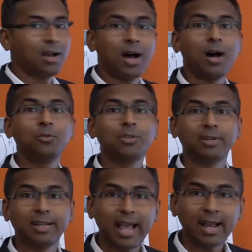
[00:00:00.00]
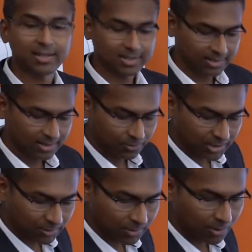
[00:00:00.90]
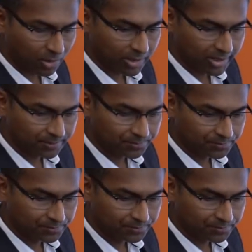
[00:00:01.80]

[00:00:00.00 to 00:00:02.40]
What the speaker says: how they react with our body.